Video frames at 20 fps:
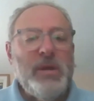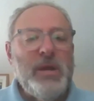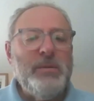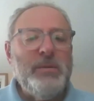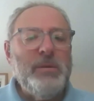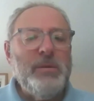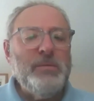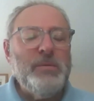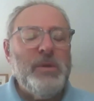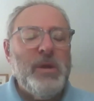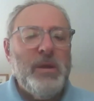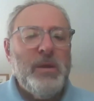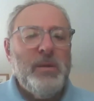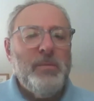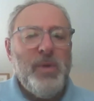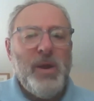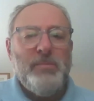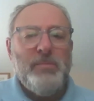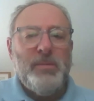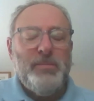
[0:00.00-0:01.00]
And
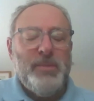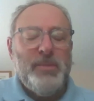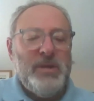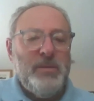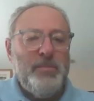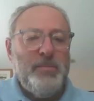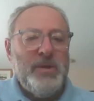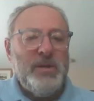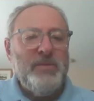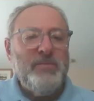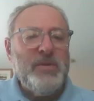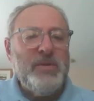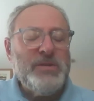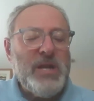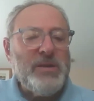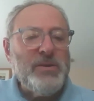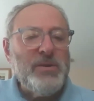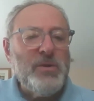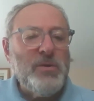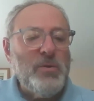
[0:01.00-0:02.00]
probably a bit of a
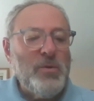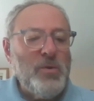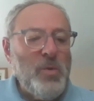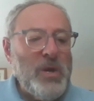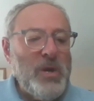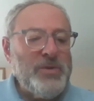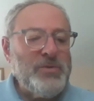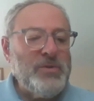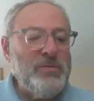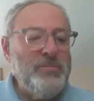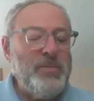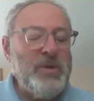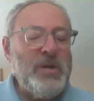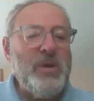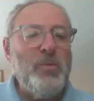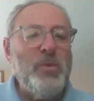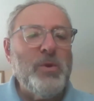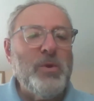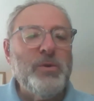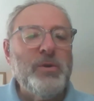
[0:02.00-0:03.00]
technical question, but I
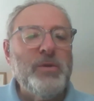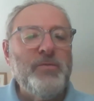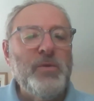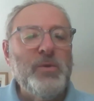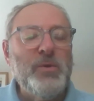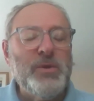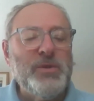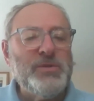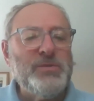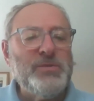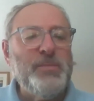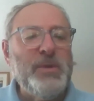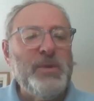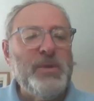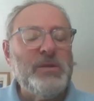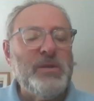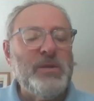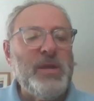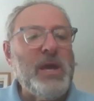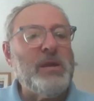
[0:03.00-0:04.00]
wondered if you could speak
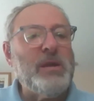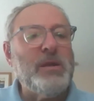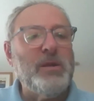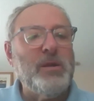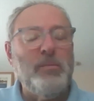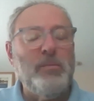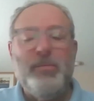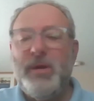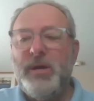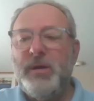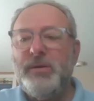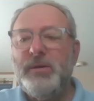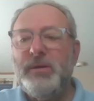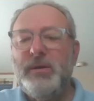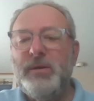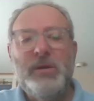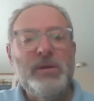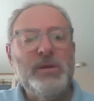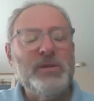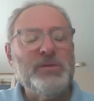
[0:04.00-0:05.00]
to that a little bit,
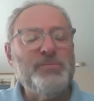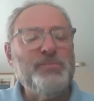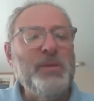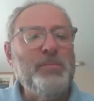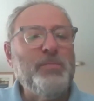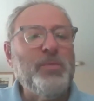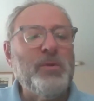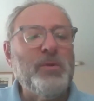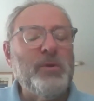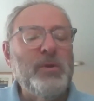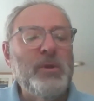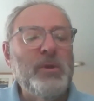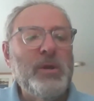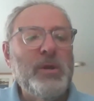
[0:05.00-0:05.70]
because people are